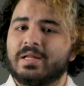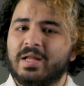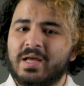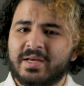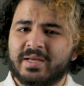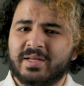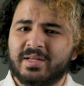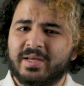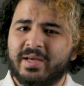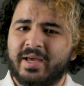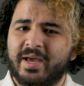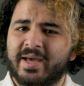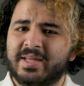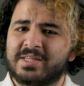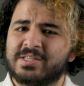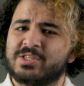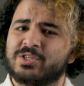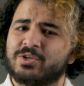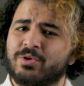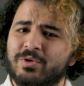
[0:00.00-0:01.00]
Luckily,
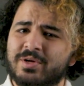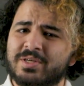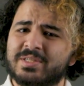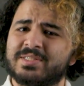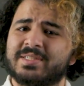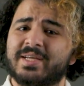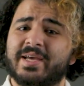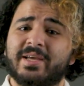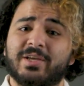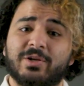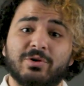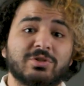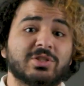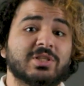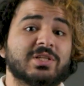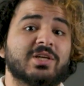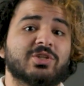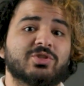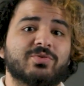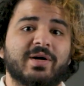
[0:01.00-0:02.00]
at stores they
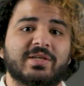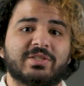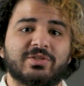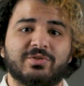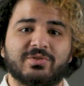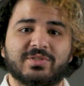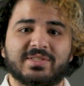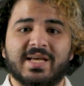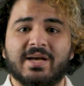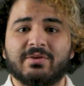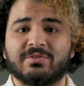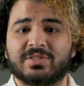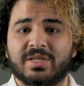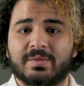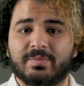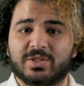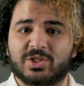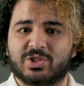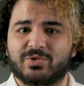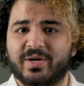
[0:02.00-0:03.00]
usually try to do sound
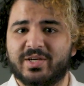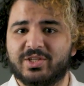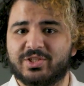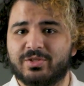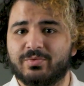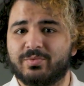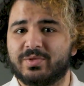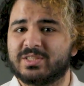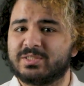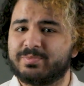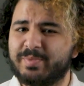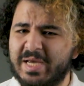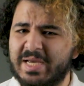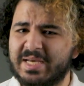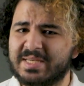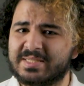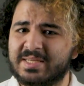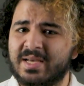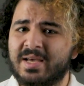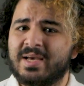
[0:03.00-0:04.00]
demonstration with
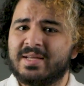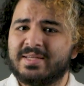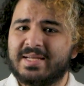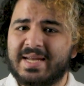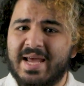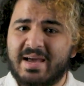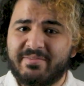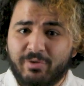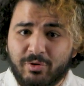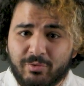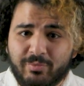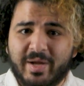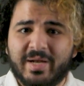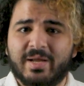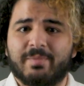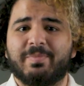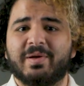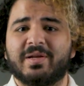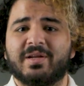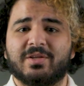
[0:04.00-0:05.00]
speakers that have
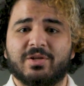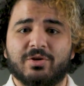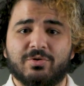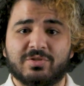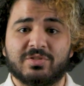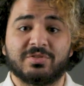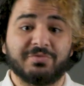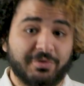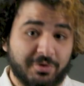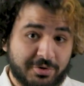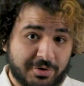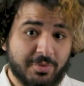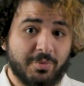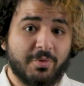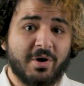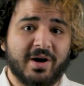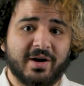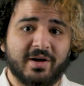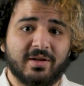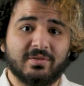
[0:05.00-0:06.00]
already been in use for a
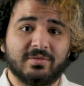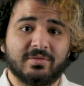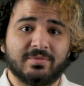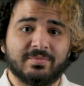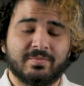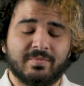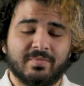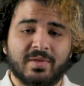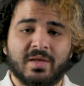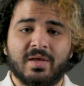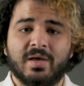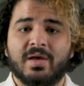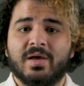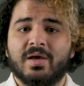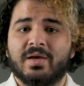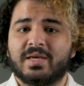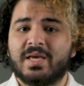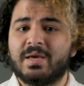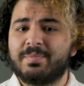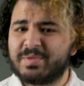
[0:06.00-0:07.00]
while.
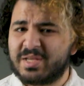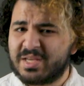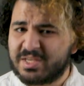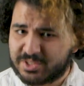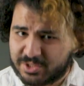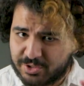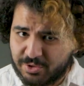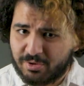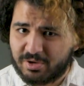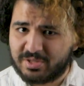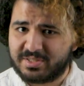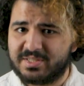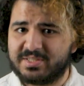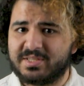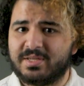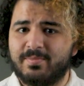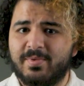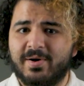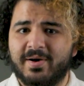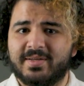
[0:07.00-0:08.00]
Keep these nuances
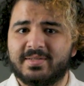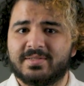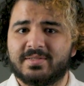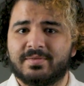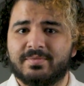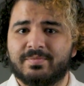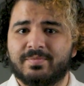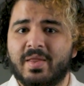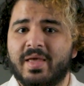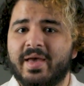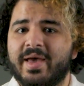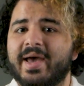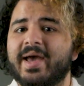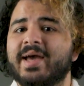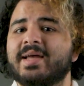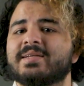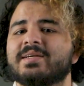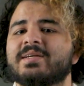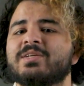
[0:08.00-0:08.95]
in mind, and